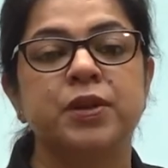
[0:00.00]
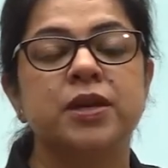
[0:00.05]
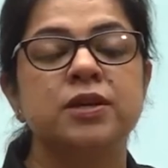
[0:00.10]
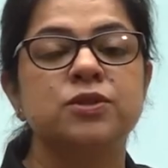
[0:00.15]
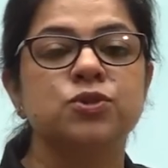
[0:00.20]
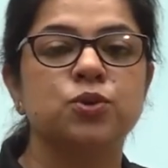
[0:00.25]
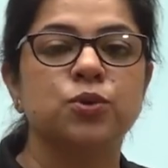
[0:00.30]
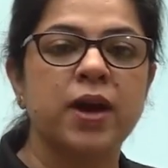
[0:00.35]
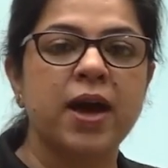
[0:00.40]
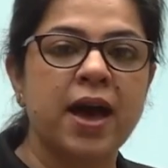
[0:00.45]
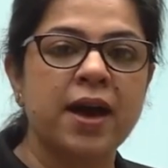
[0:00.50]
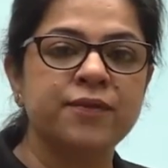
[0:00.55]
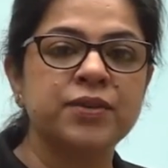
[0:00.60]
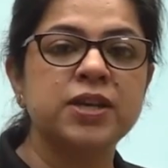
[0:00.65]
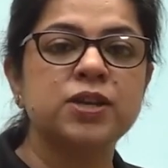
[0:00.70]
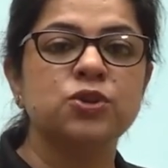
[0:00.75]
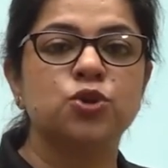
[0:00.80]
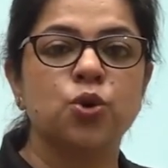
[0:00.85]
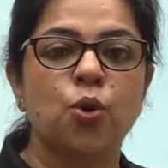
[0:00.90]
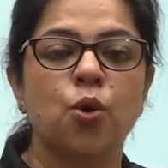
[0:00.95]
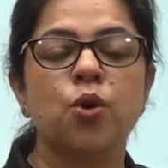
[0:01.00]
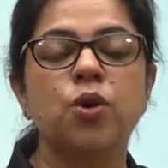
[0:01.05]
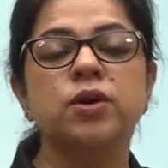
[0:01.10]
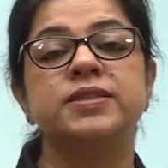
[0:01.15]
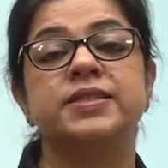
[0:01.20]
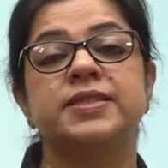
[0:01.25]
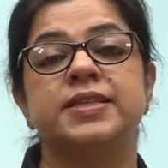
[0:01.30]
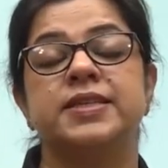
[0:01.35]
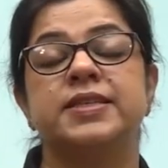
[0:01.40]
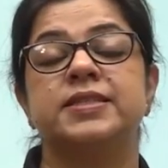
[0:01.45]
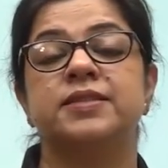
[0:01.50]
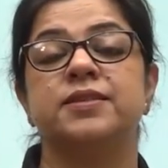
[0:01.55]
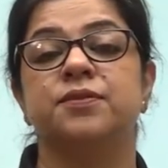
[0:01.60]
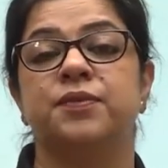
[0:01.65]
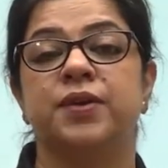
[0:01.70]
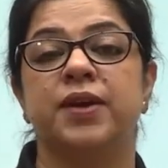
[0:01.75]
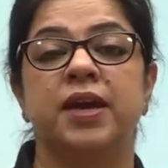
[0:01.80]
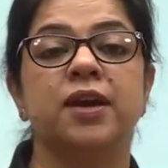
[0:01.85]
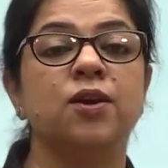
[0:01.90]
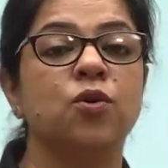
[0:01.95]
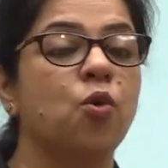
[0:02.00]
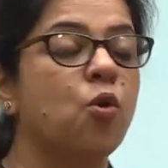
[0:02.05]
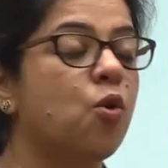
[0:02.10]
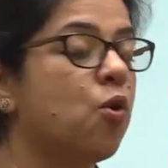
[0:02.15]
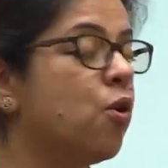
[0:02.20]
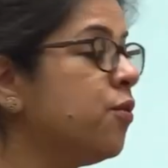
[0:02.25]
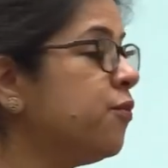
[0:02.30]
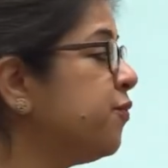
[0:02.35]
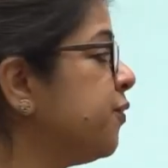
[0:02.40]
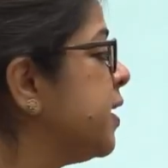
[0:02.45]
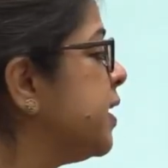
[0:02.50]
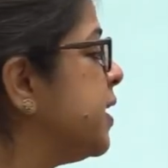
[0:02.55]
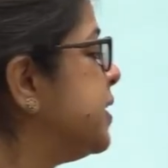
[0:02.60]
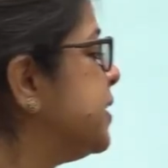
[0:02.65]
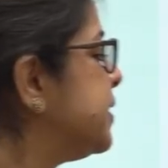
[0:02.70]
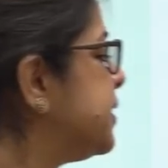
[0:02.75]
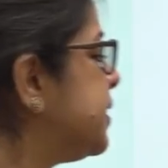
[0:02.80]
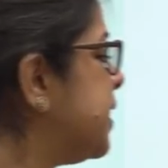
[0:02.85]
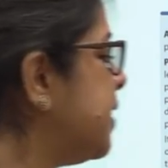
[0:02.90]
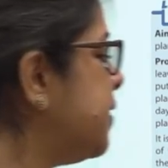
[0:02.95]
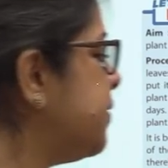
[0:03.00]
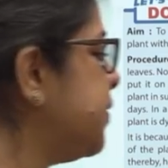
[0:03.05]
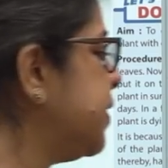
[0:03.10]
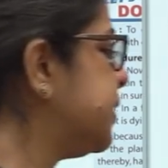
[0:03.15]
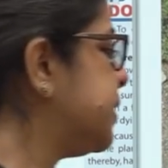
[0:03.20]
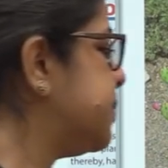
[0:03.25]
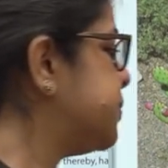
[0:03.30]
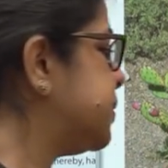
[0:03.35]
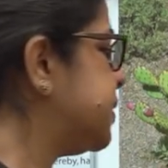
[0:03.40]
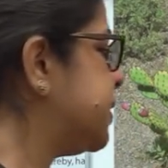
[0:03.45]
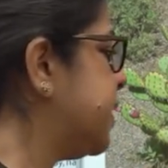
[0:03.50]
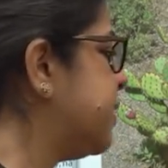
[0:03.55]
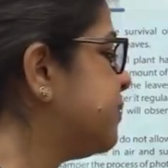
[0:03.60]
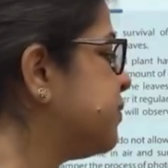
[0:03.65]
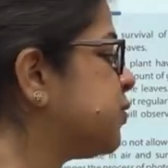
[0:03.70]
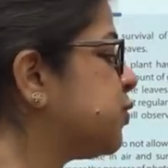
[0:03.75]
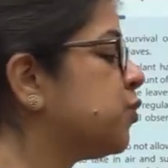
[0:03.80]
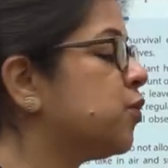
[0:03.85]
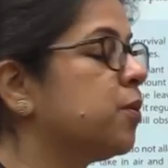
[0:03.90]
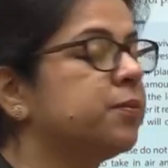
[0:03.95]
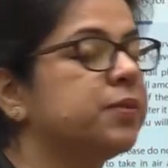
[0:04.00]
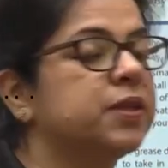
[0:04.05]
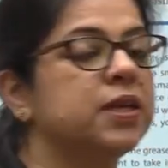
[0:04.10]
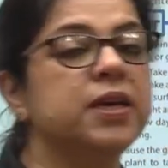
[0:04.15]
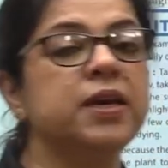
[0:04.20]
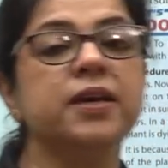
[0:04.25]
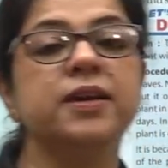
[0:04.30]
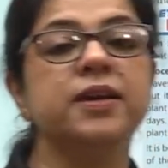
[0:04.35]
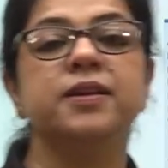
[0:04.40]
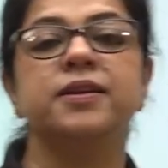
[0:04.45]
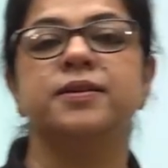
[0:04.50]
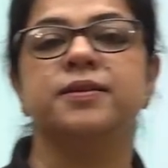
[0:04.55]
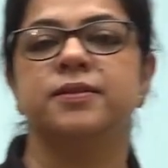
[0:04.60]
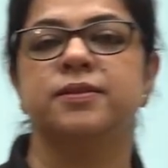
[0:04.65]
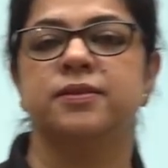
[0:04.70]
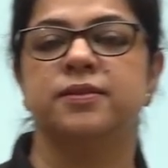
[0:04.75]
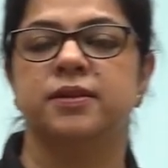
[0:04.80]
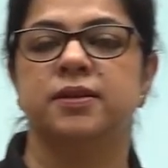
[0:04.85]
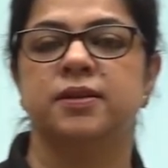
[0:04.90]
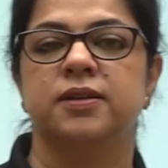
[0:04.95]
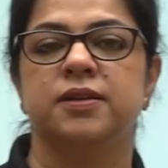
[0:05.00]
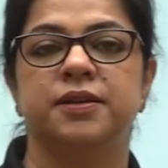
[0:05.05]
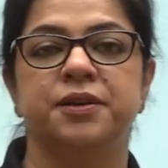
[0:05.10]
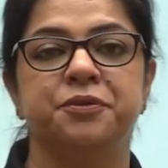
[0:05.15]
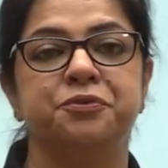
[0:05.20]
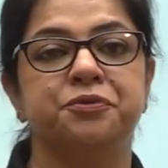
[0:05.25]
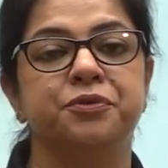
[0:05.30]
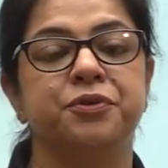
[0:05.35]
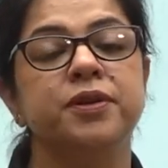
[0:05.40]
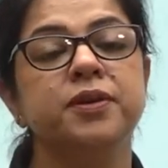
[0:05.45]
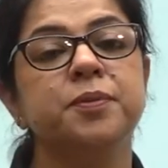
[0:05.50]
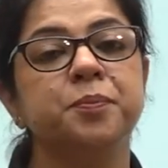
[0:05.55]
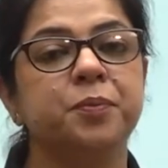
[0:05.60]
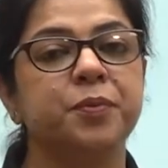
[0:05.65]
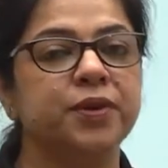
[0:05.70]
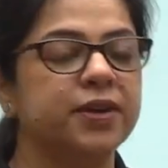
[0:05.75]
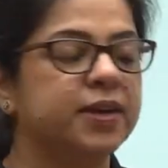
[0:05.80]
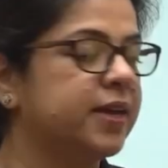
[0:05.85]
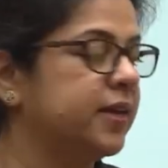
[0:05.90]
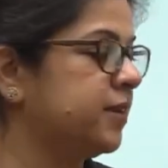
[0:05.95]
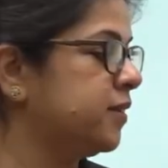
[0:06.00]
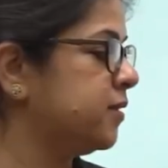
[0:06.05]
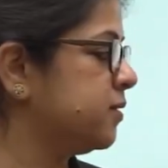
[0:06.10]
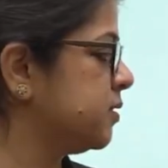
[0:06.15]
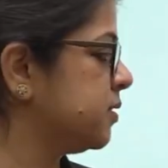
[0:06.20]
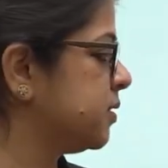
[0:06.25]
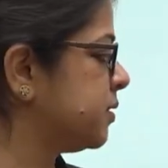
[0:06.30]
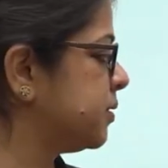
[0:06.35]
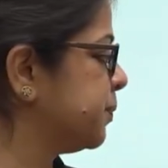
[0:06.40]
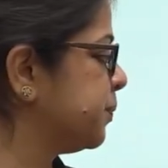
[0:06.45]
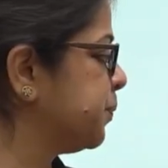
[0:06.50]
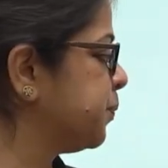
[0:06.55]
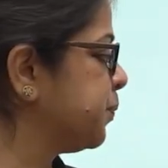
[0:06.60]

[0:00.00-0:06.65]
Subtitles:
So, having thorns is a way of saving themselves from the different predators.